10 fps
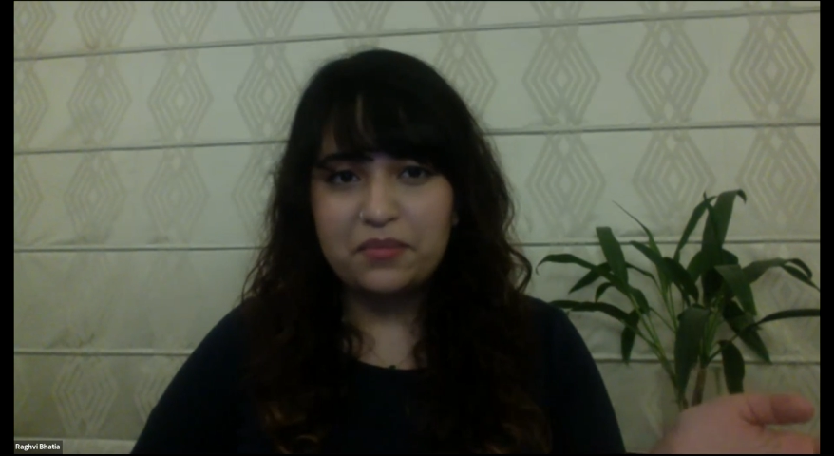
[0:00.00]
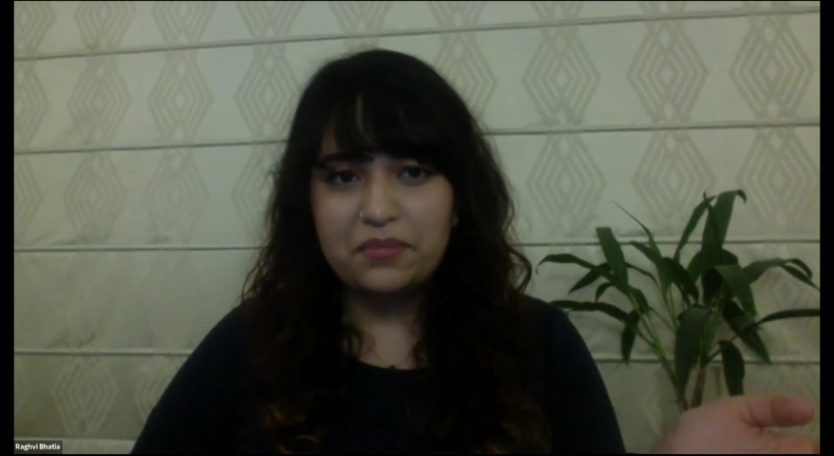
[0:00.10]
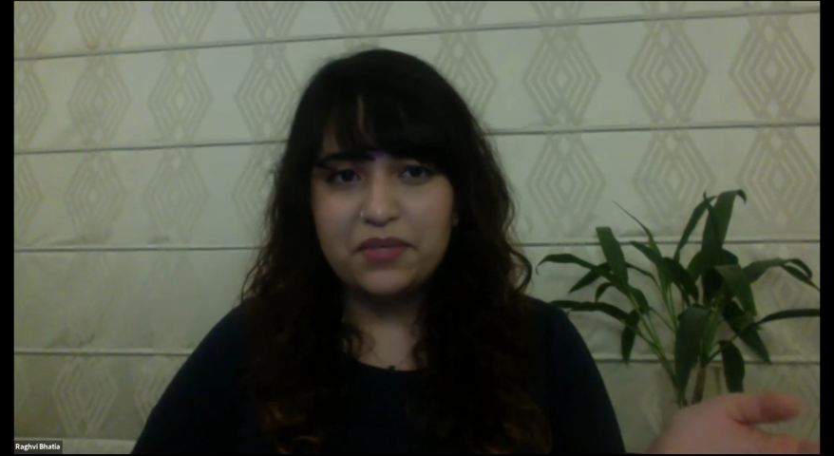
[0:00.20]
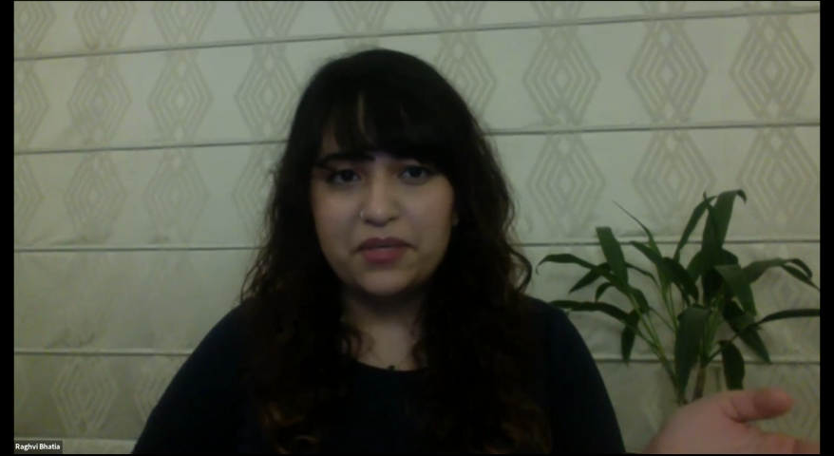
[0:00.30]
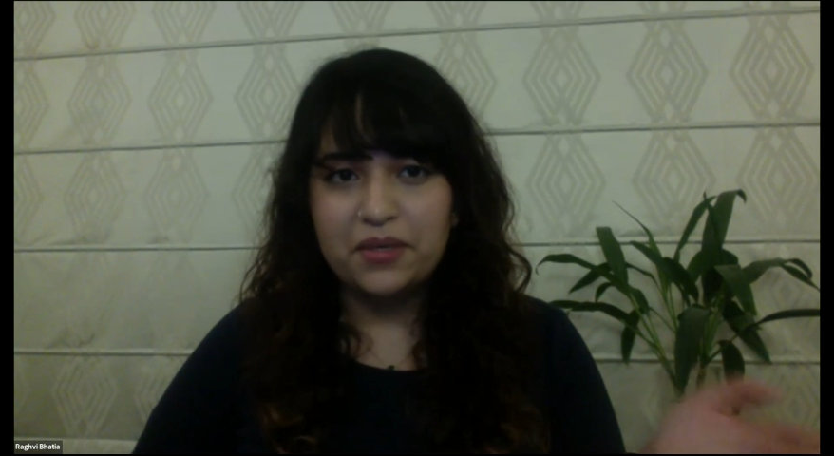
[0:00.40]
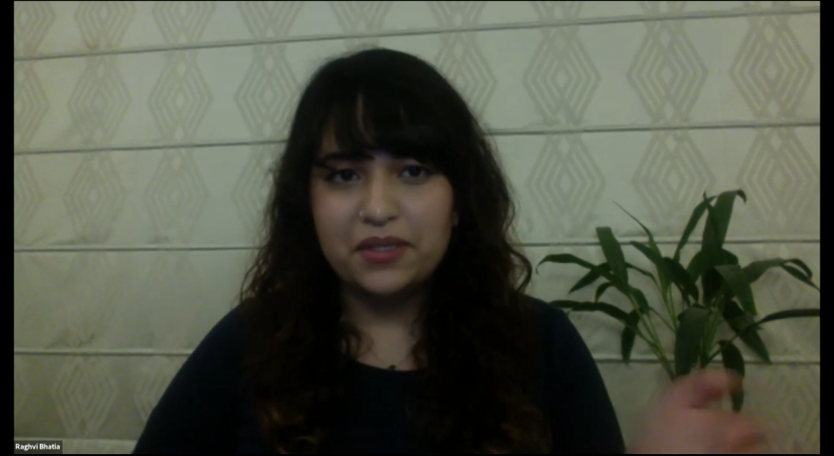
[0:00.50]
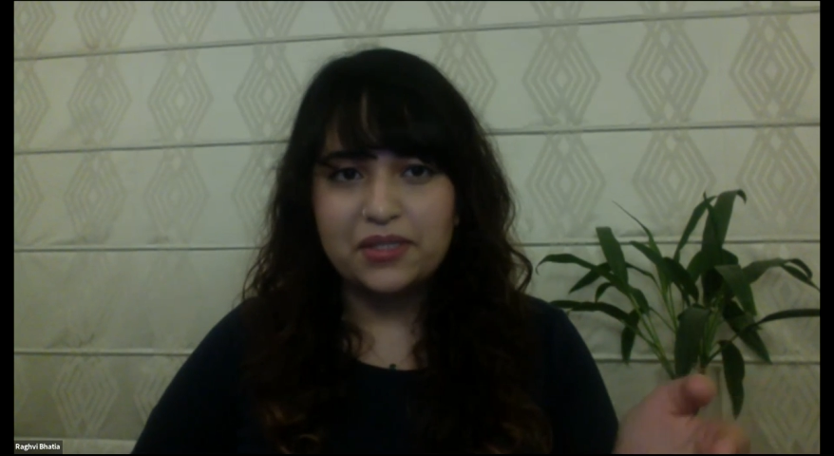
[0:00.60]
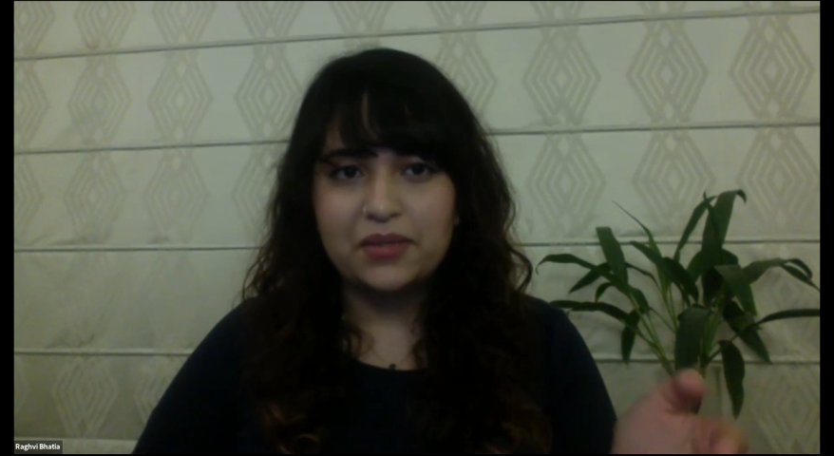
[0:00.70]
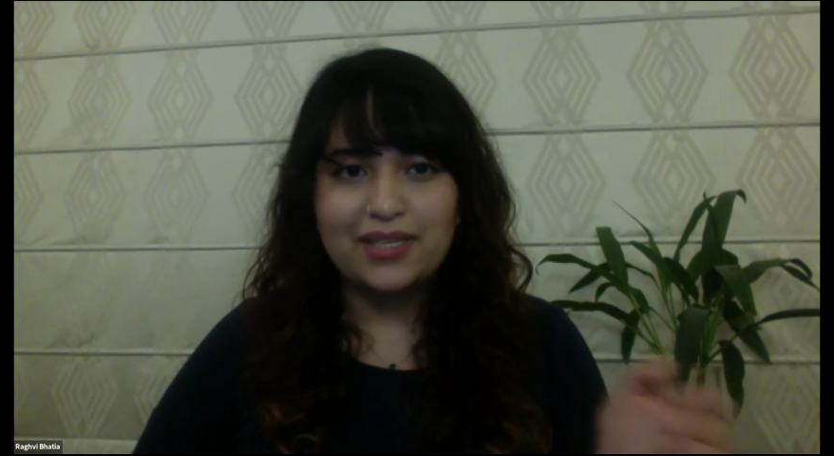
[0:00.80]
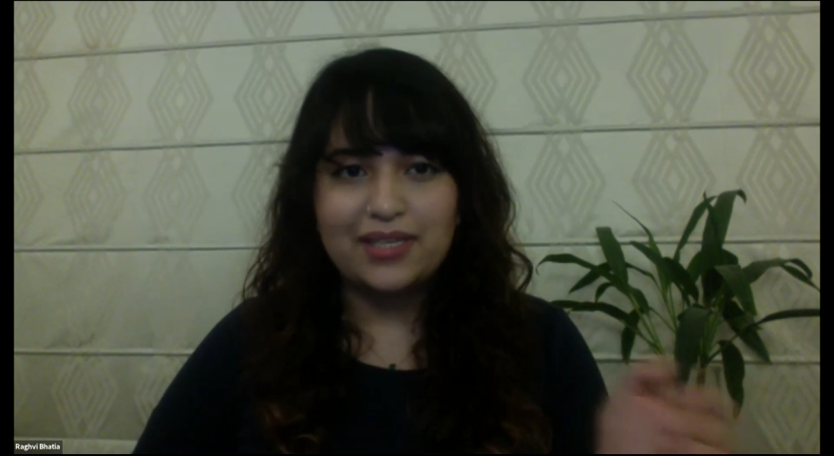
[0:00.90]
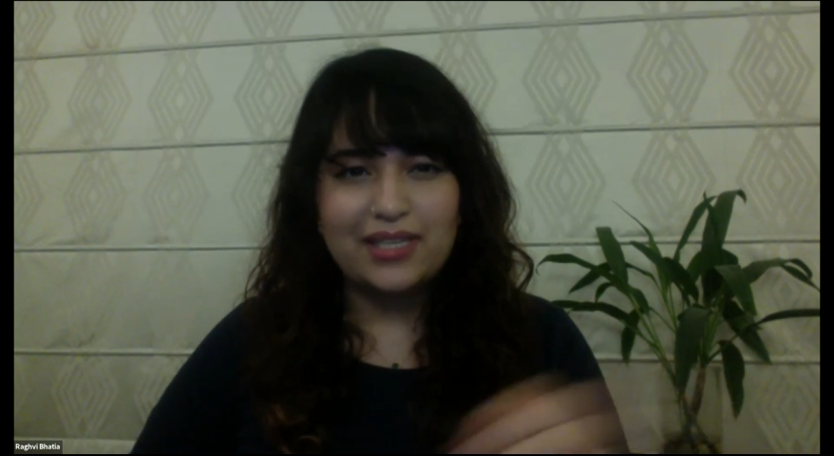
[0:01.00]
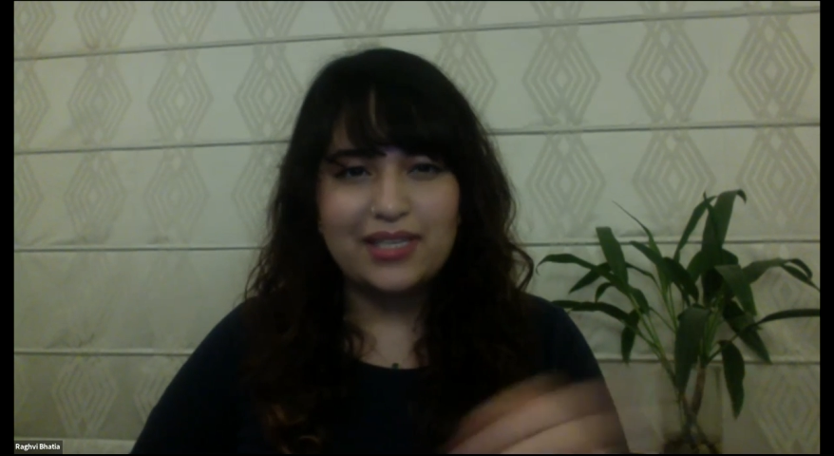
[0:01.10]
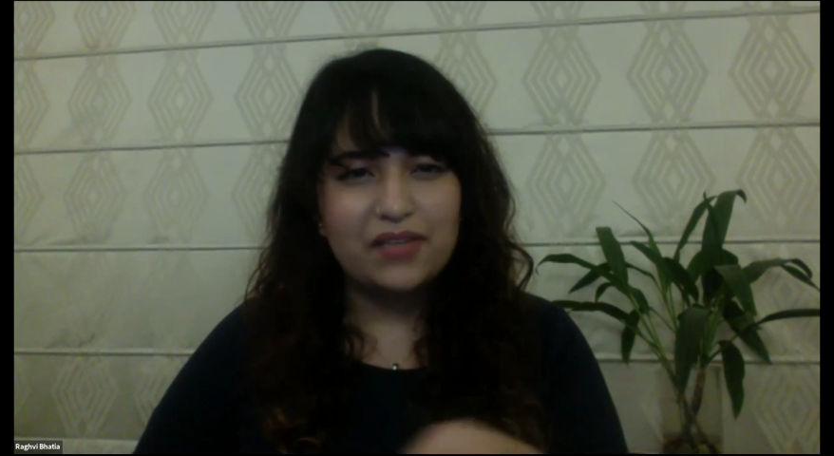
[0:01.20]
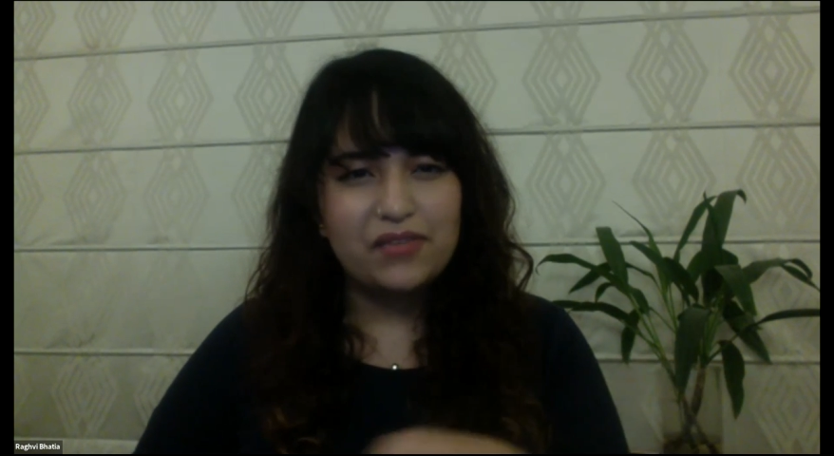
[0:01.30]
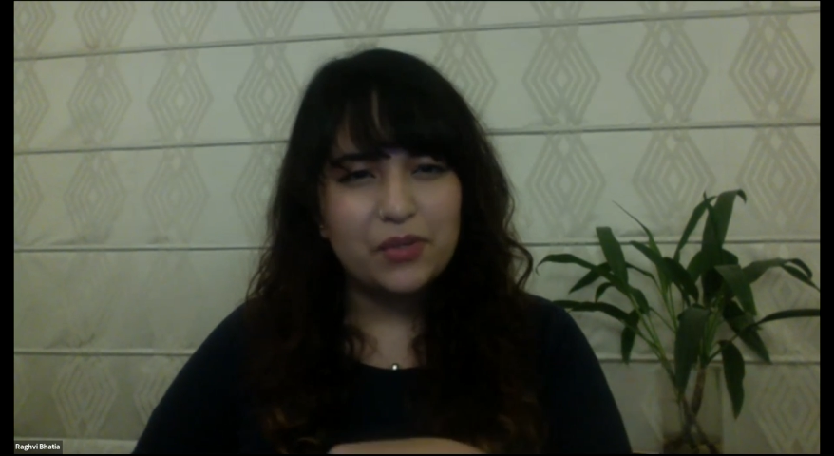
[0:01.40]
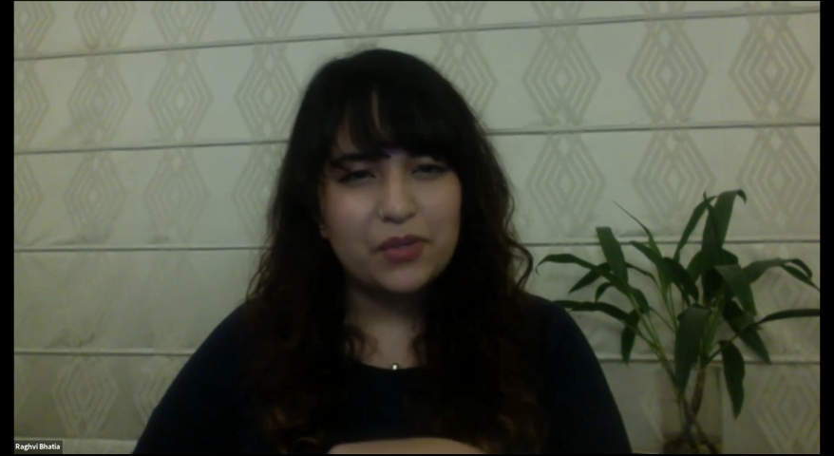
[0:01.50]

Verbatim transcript: but also like kind of so